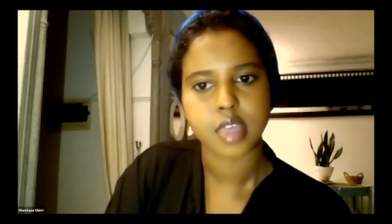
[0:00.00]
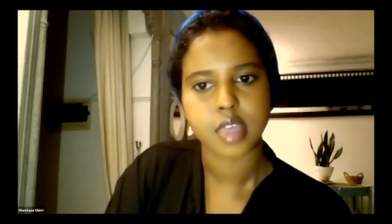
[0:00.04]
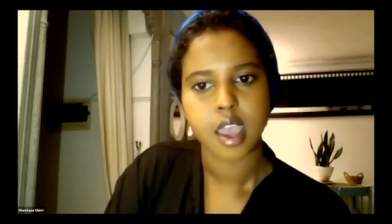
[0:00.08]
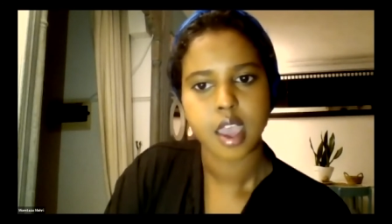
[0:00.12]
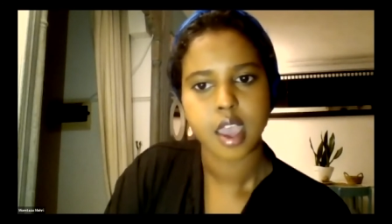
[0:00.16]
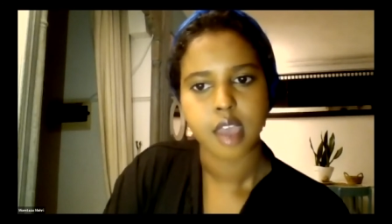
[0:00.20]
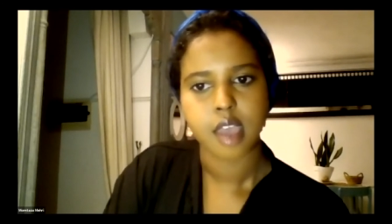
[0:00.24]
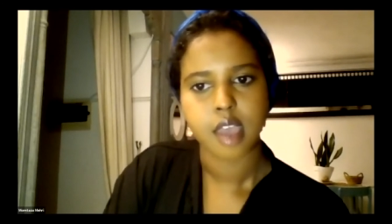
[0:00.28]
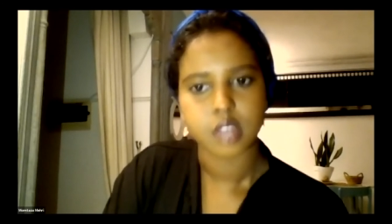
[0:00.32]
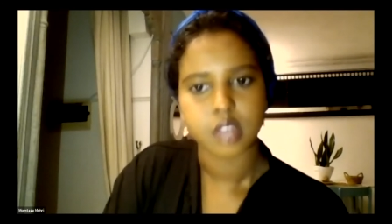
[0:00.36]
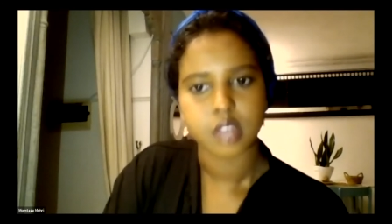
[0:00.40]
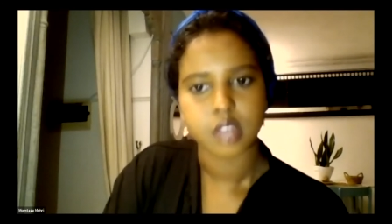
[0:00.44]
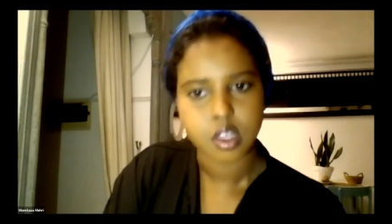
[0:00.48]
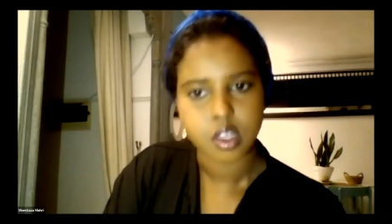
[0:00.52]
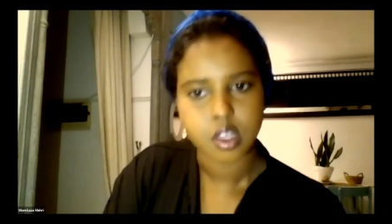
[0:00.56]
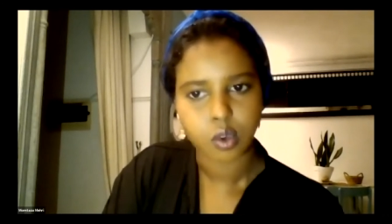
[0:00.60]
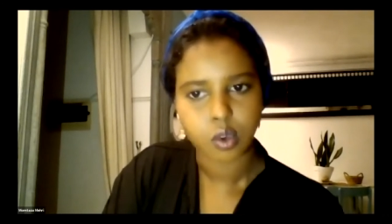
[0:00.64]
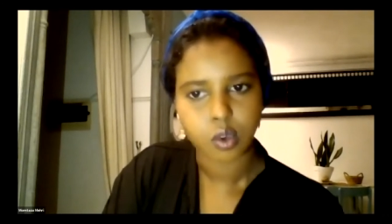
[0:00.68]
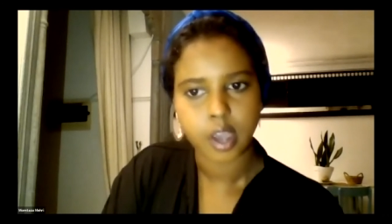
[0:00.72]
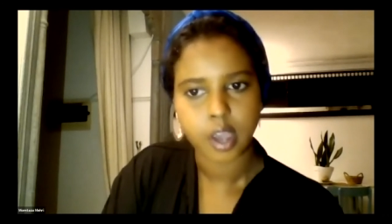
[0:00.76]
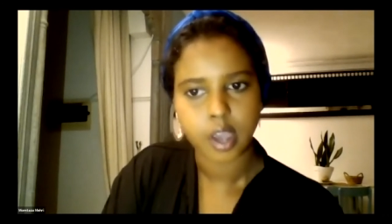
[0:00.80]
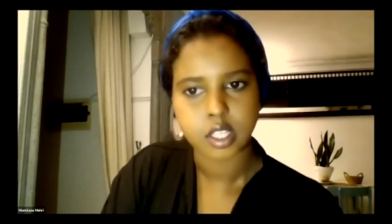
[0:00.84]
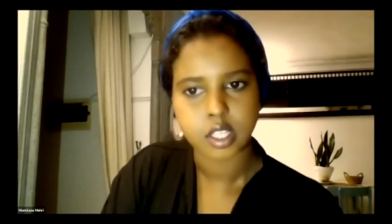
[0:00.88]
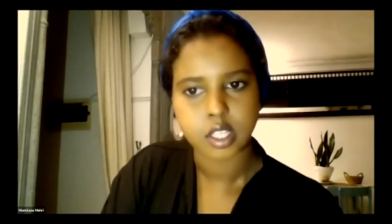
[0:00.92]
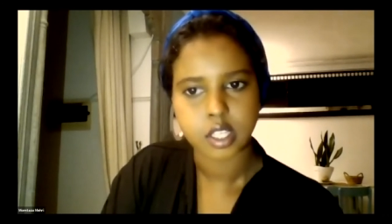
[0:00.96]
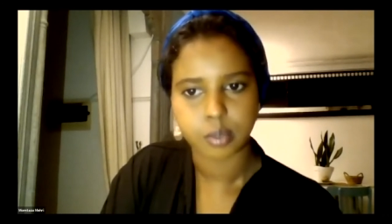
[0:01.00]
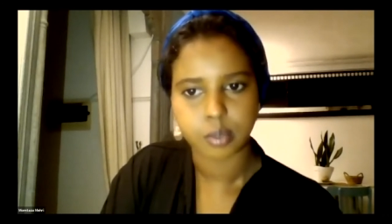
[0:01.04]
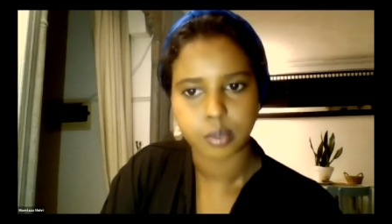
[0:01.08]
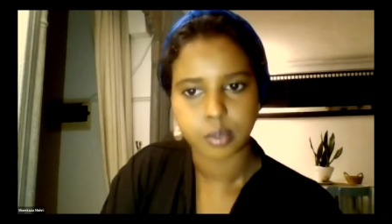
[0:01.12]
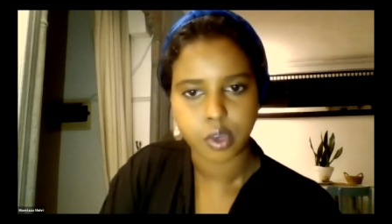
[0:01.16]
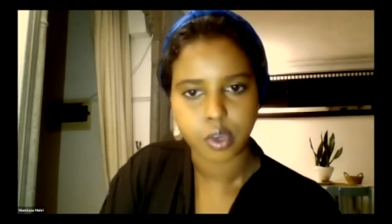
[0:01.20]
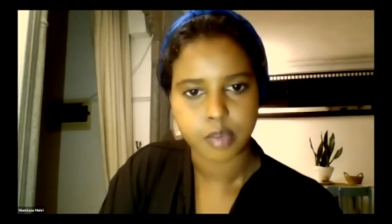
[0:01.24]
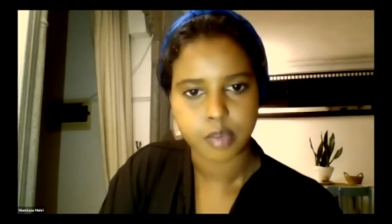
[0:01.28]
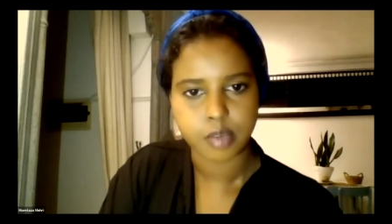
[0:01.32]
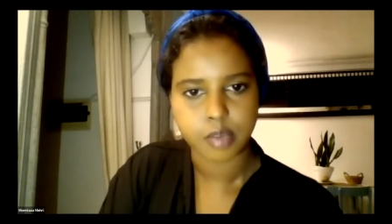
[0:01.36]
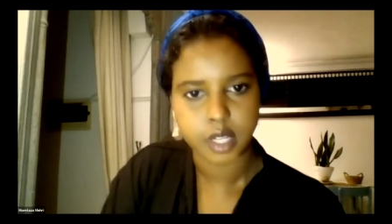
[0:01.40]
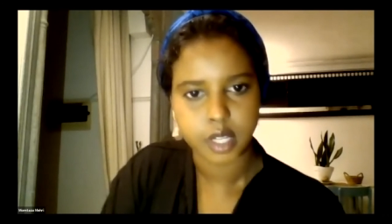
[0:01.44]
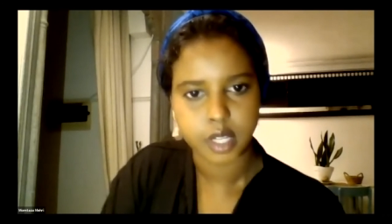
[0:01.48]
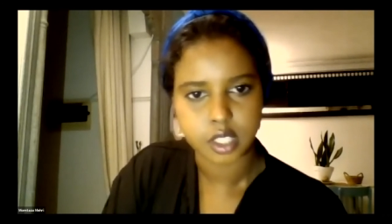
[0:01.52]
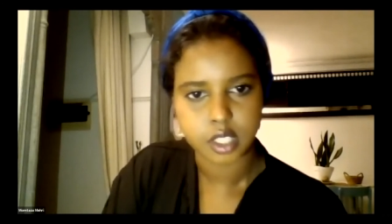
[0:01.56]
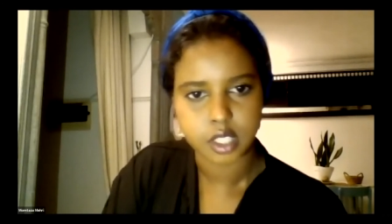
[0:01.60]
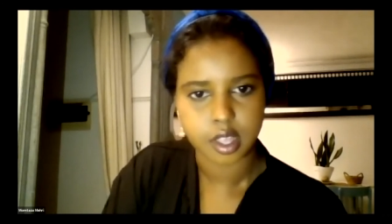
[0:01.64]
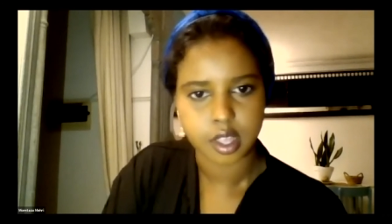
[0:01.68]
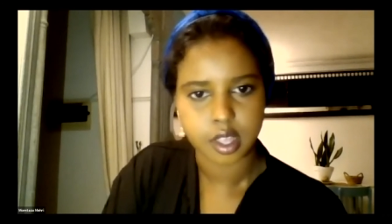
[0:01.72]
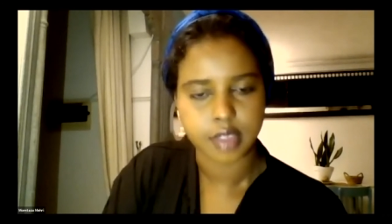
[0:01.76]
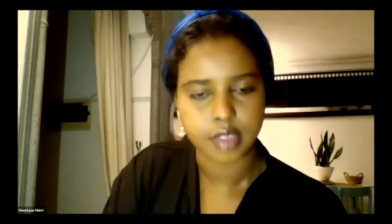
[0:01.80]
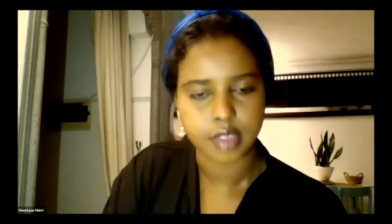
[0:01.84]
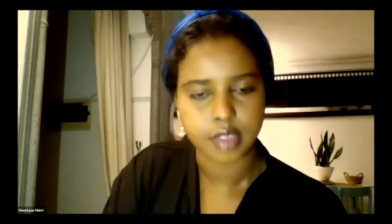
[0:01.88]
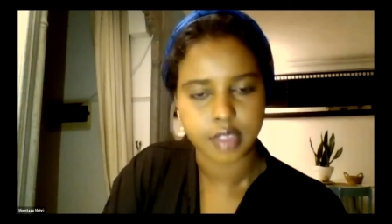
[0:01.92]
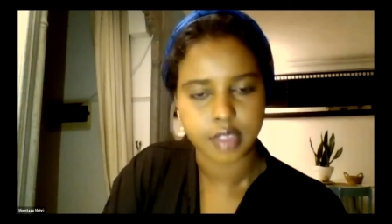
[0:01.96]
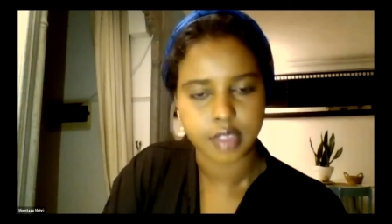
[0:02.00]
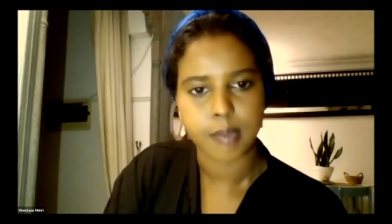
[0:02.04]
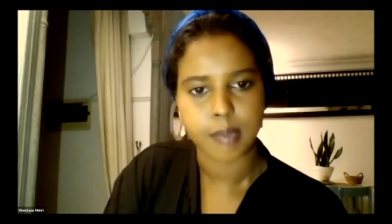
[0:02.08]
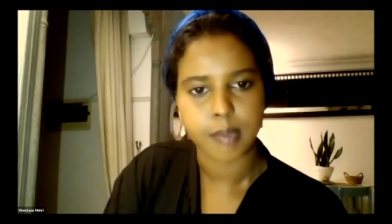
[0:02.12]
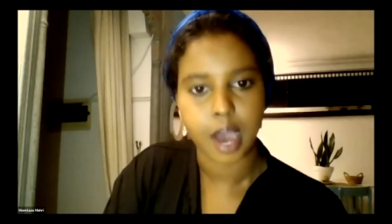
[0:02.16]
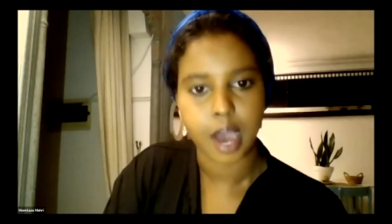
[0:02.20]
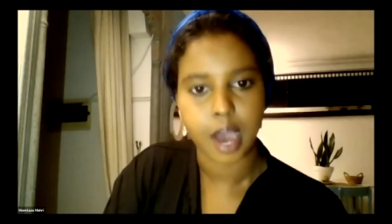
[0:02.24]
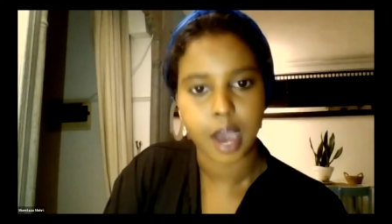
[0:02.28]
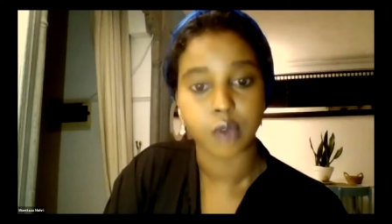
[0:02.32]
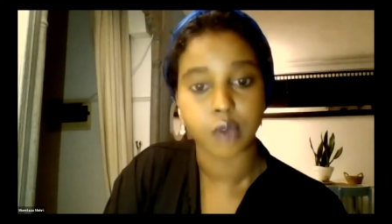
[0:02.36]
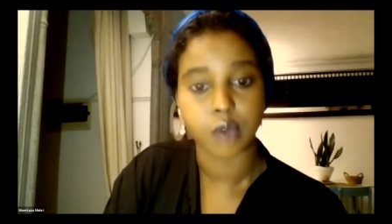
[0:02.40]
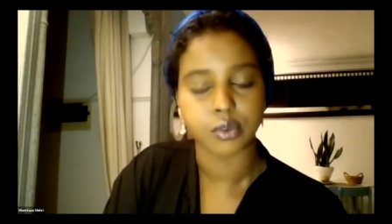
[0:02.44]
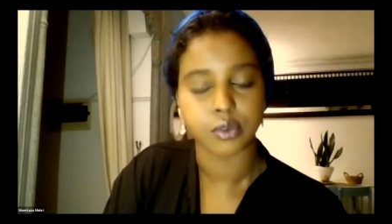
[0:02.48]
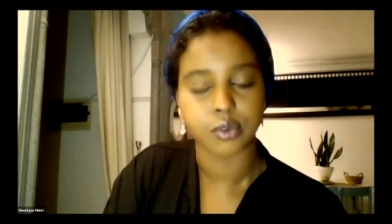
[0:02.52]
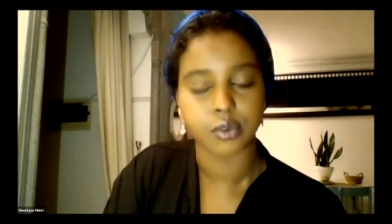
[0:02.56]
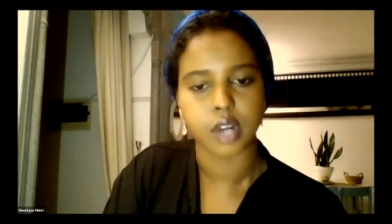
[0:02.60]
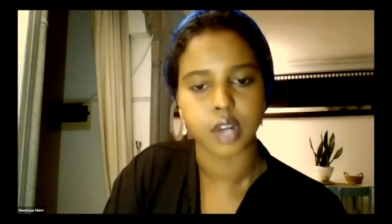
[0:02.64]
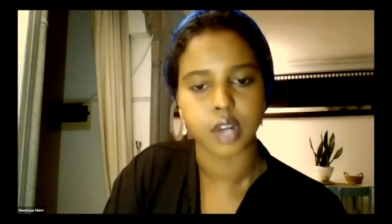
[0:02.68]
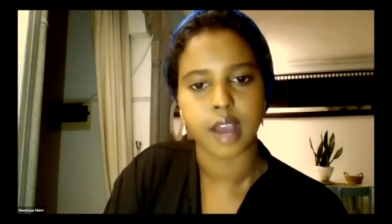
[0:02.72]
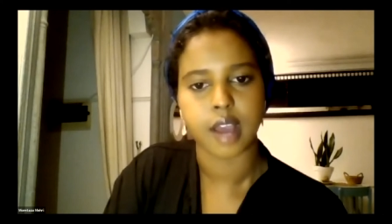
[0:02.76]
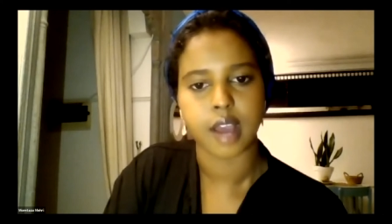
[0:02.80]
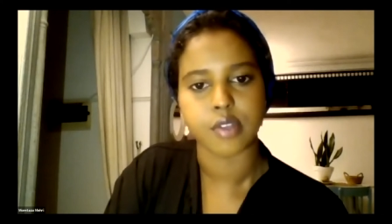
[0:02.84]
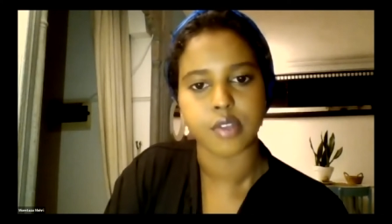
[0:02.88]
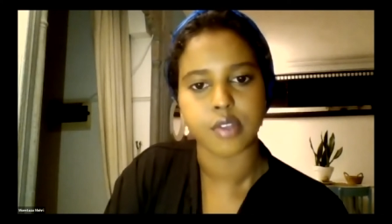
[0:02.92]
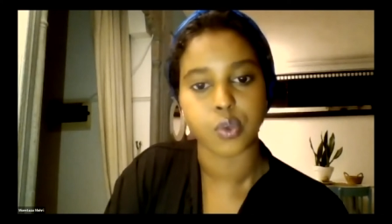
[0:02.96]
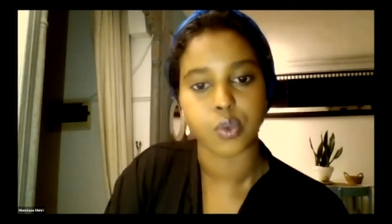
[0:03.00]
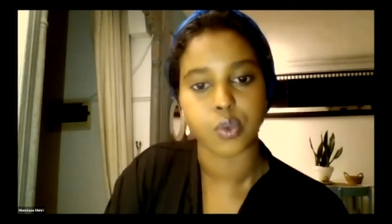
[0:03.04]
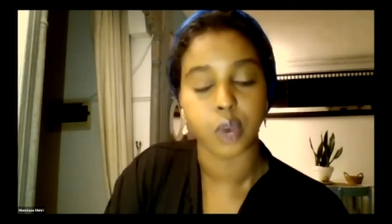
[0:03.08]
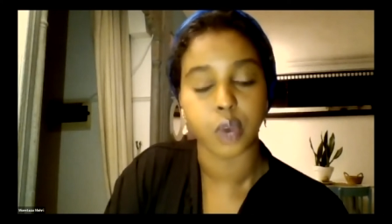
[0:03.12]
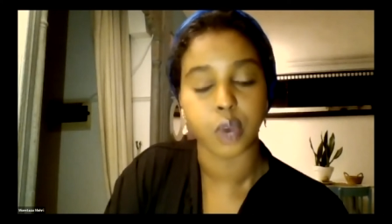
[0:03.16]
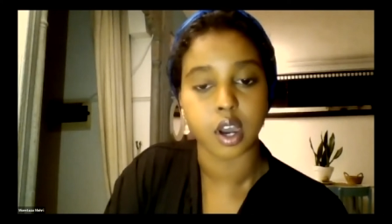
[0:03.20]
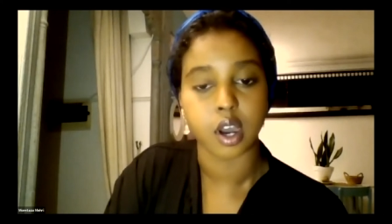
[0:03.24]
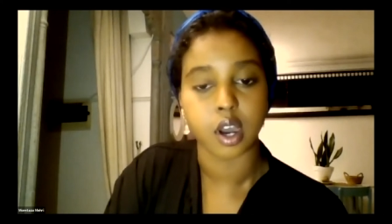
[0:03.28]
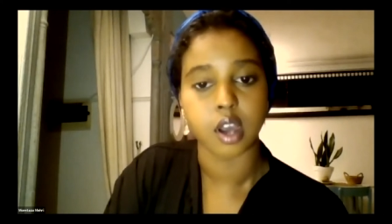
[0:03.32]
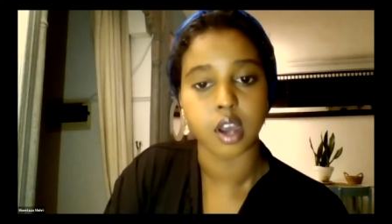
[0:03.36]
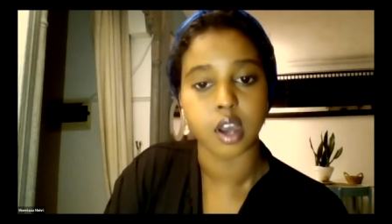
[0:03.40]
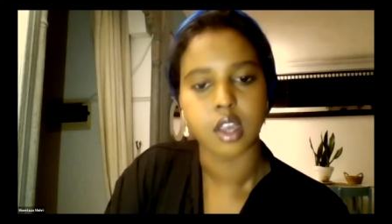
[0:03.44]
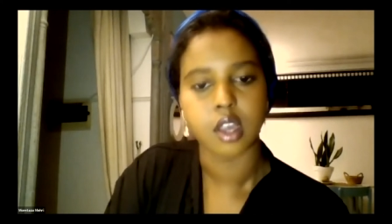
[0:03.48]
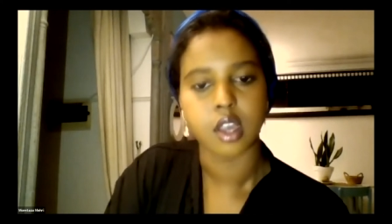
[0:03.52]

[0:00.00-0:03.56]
and the disquieting possibility that their powerful clans were,